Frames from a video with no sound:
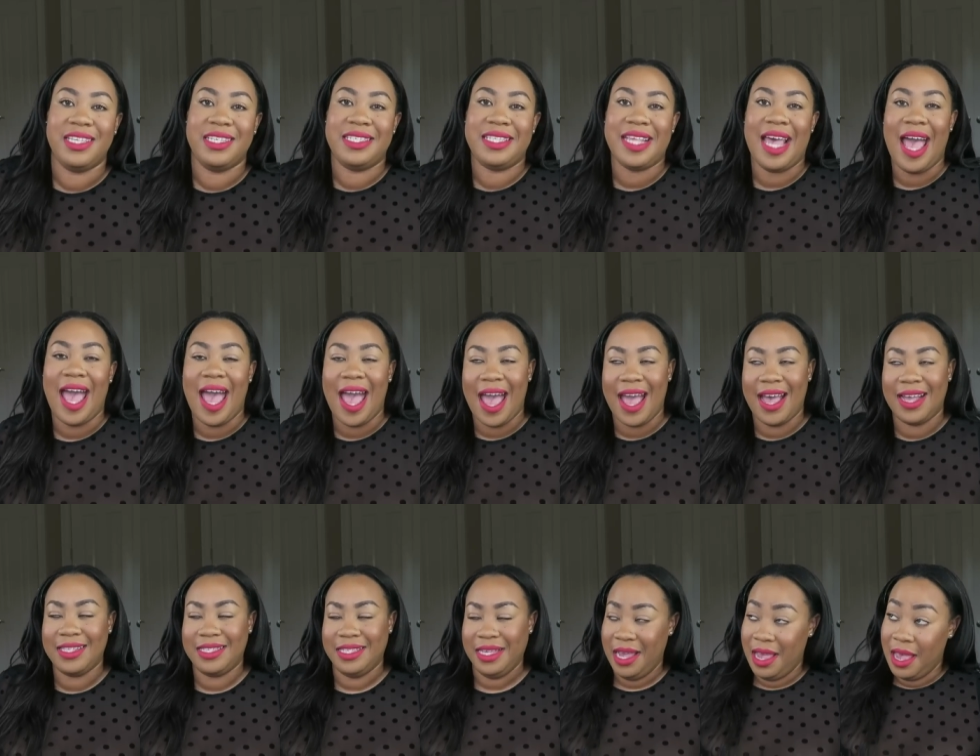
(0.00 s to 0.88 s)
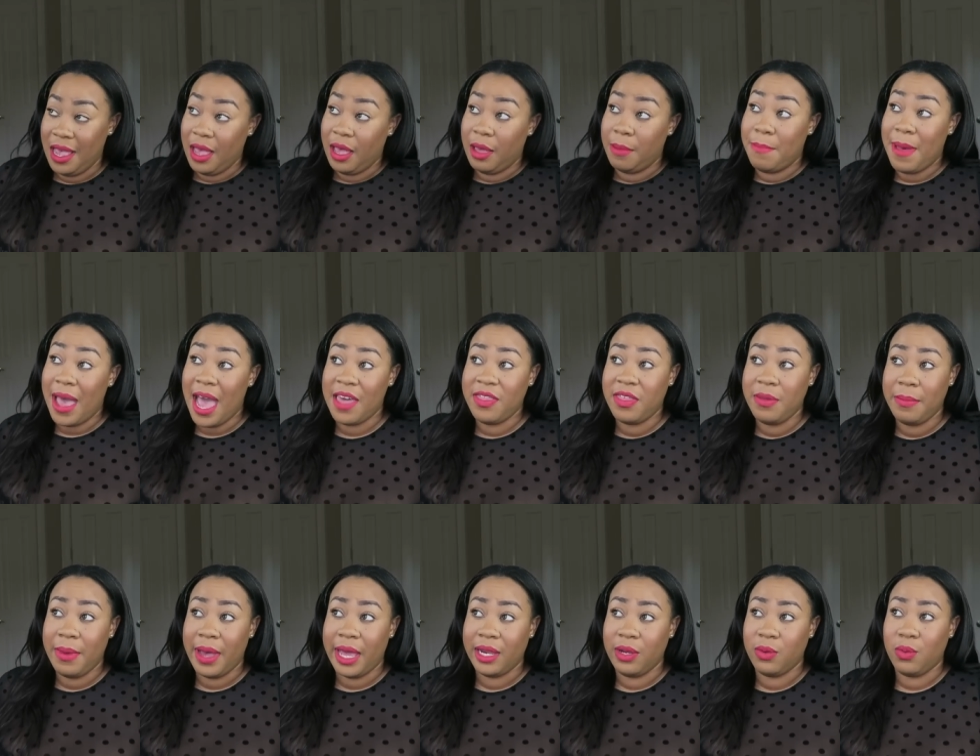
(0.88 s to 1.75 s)
this at Bath
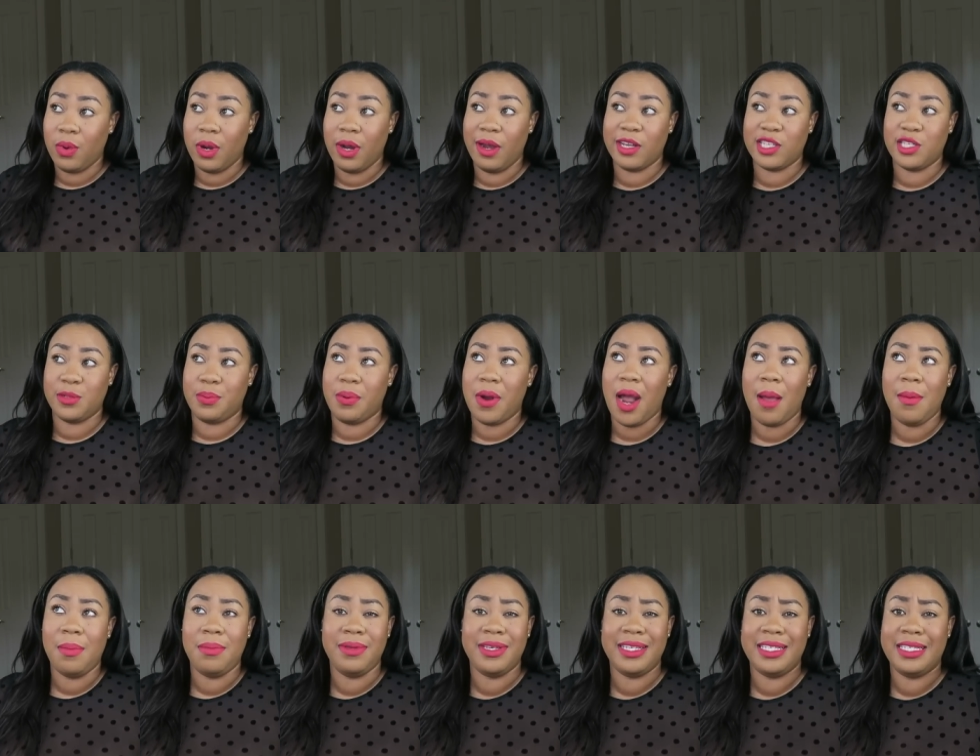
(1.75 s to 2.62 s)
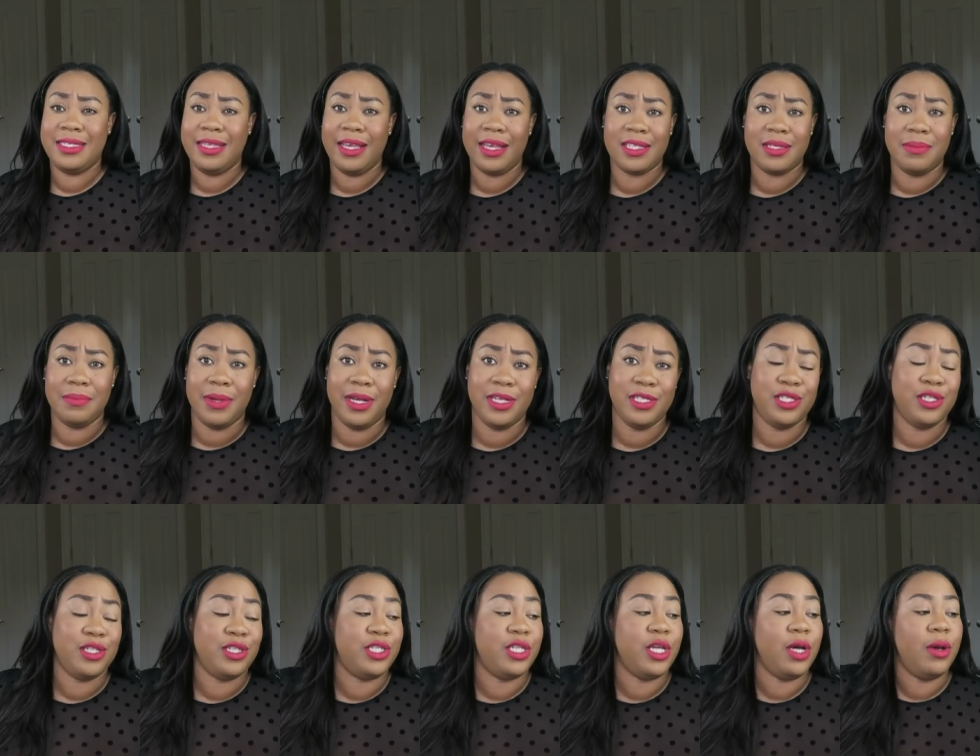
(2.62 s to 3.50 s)
and Body Works probably 6 months
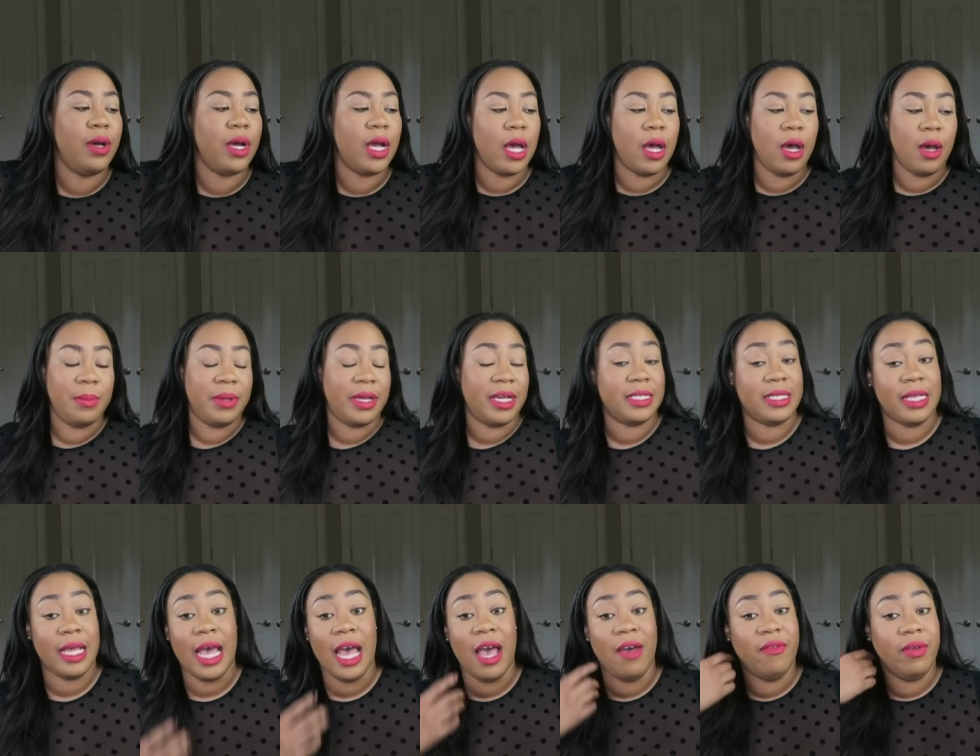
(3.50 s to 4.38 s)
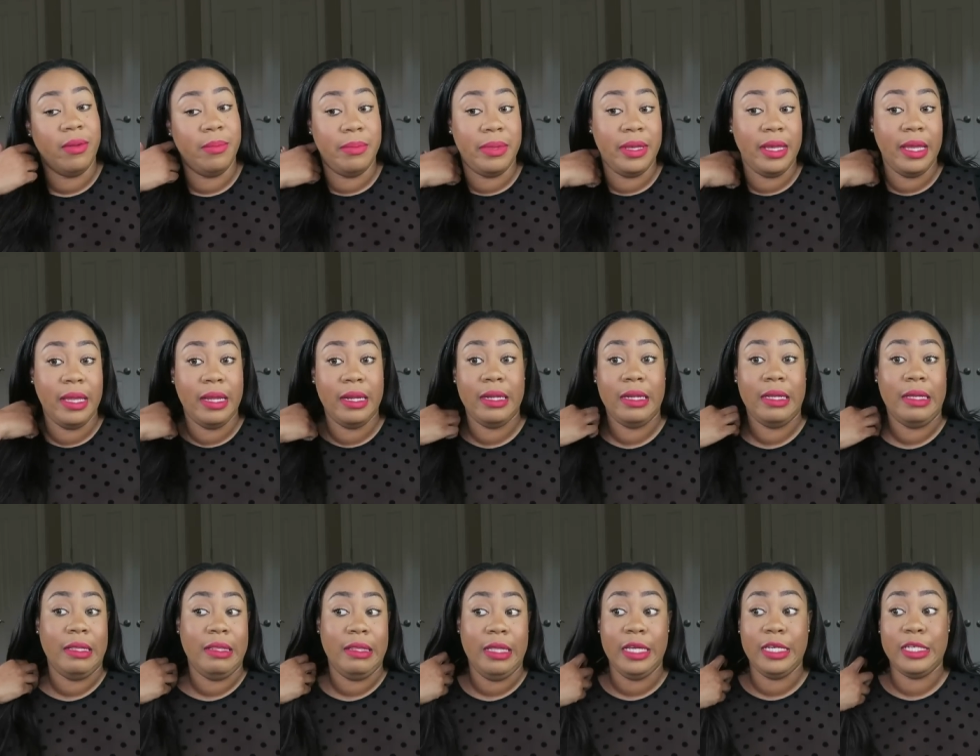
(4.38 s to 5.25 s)
or so ago, because I haven't been
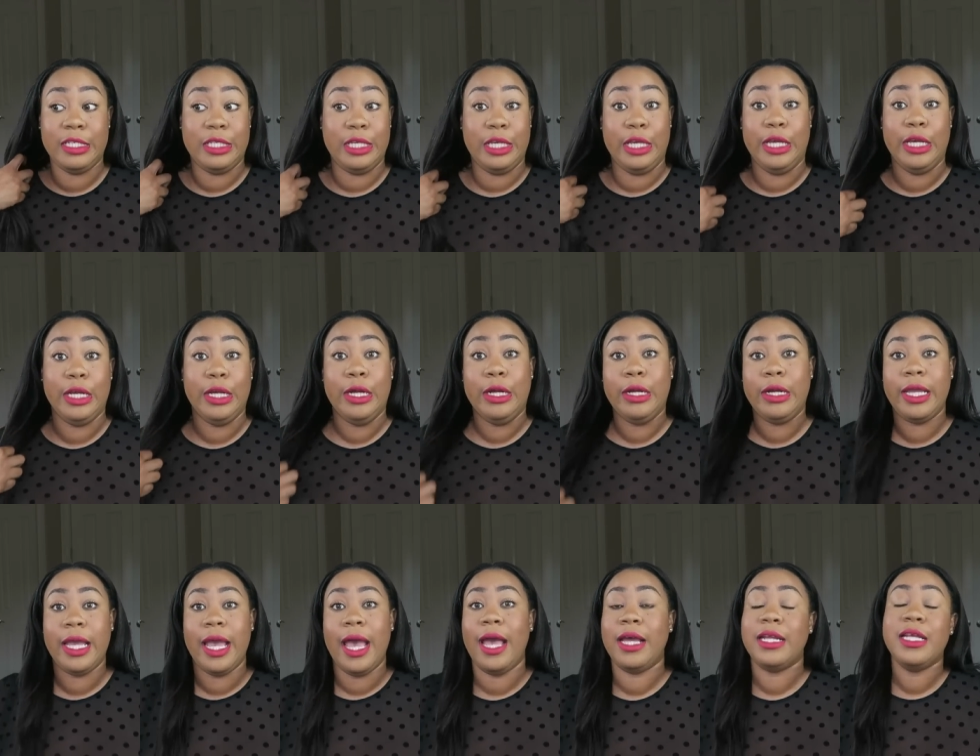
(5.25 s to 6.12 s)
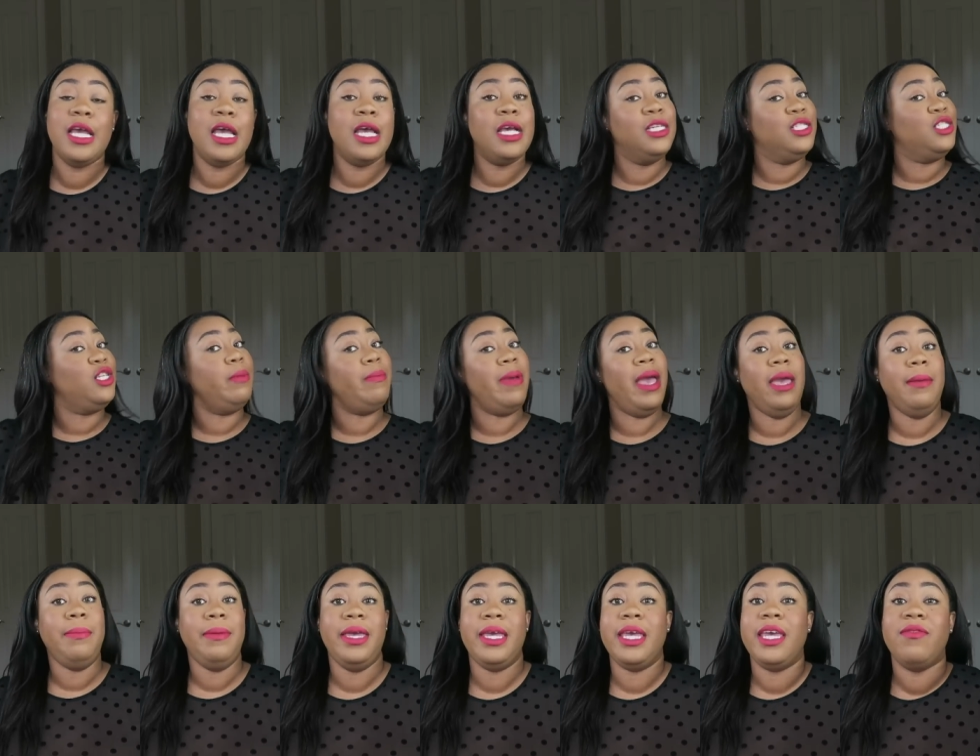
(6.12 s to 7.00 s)
this year yet, so
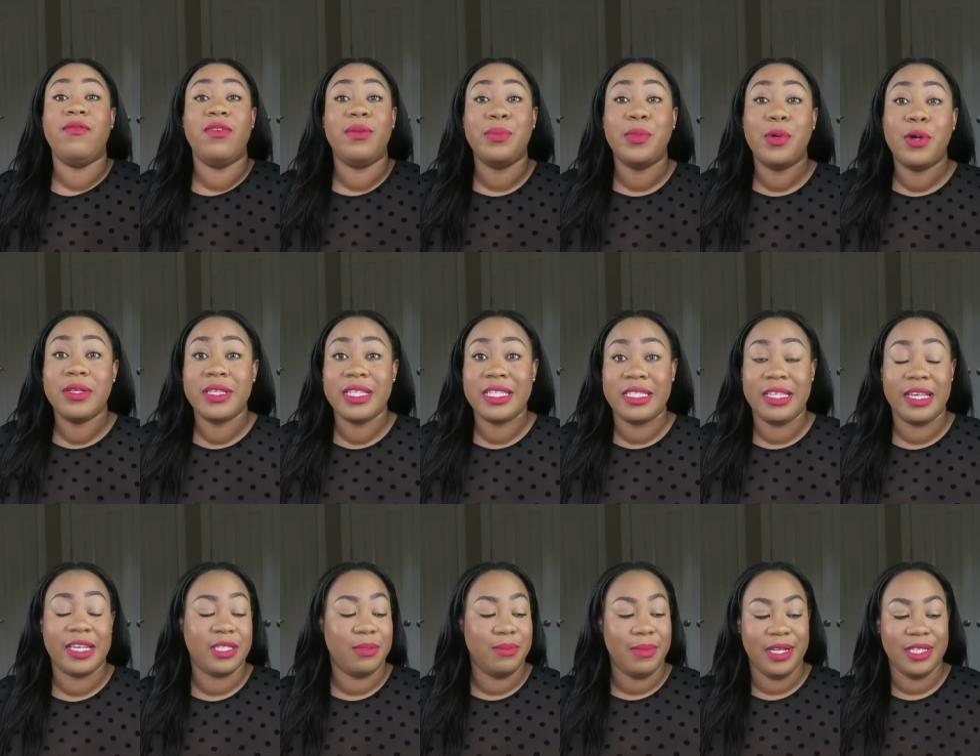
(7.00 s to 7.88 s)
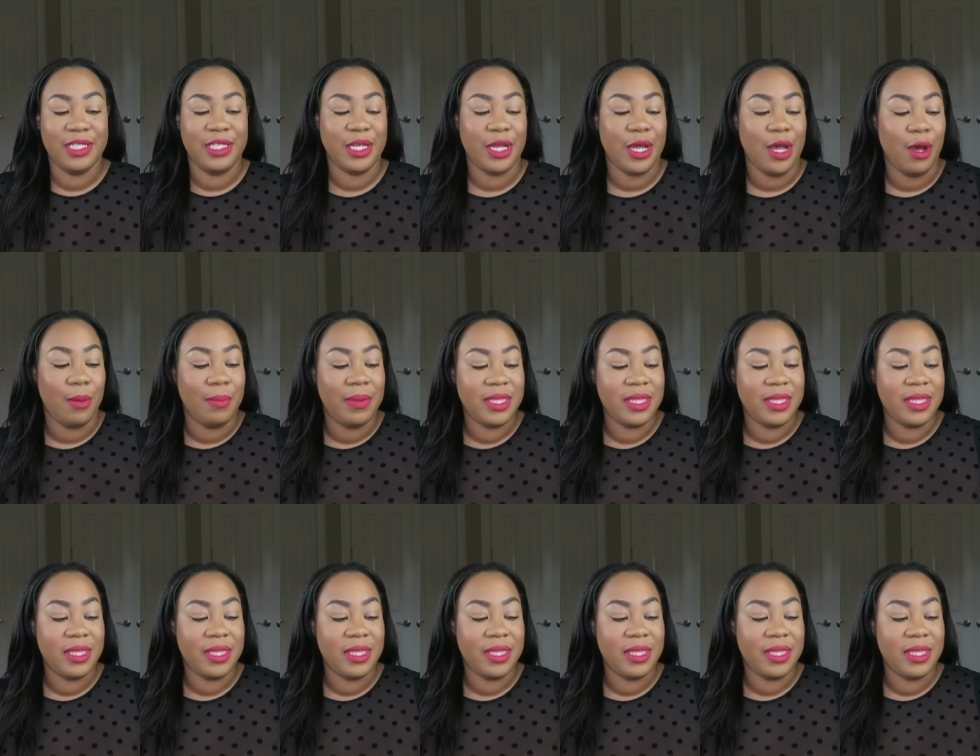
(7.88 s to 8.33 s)
maybe even more than 6 months ago.